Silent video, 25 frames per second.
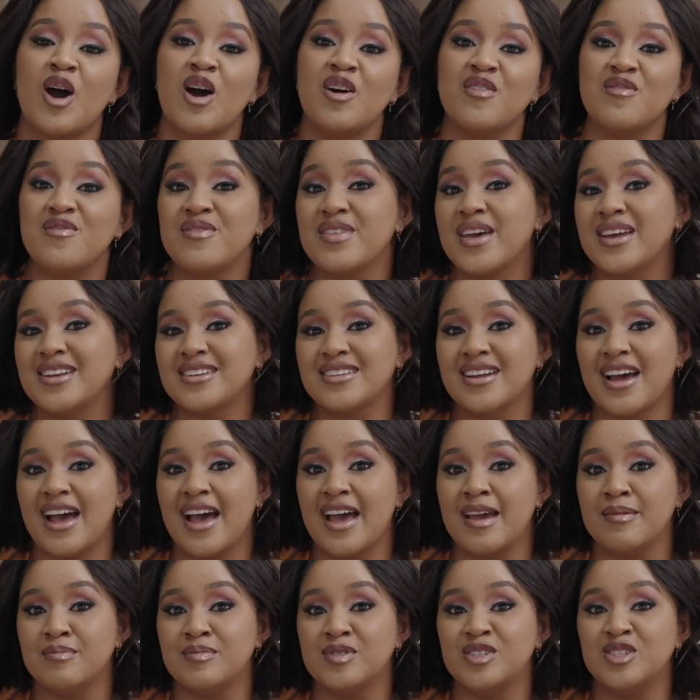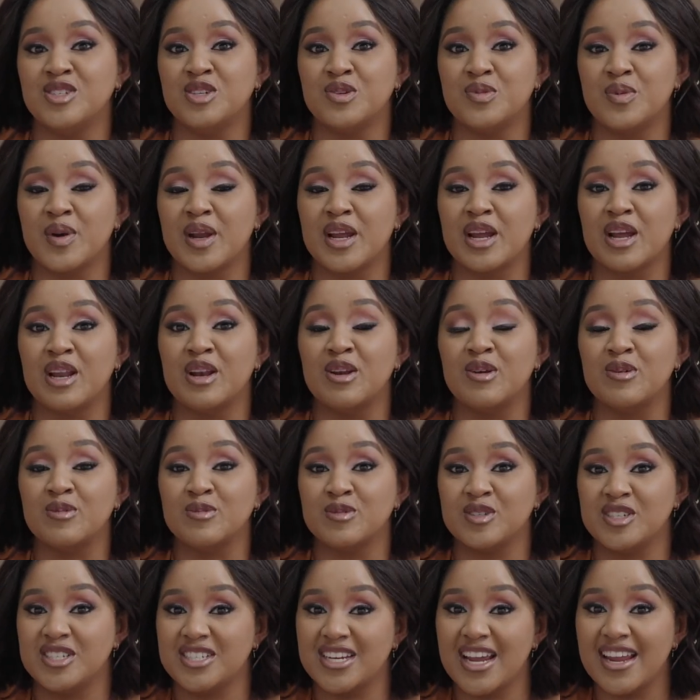of that time during
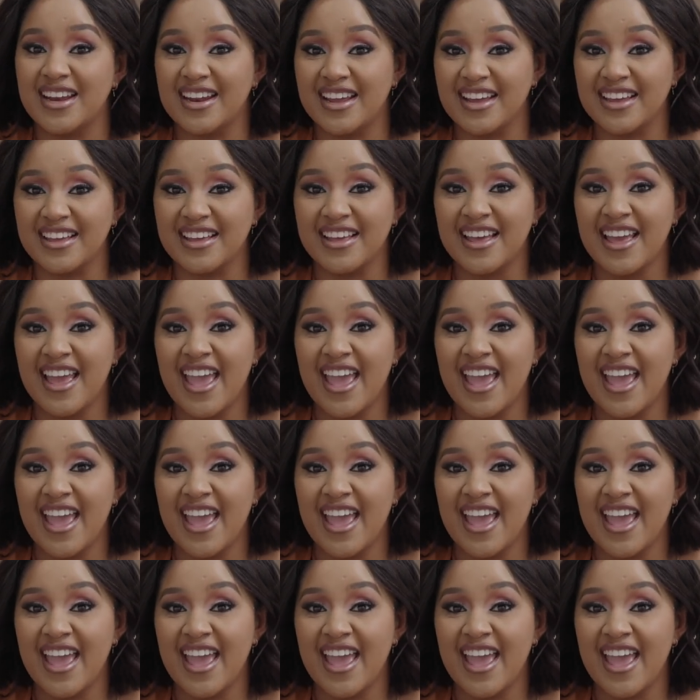load shedding?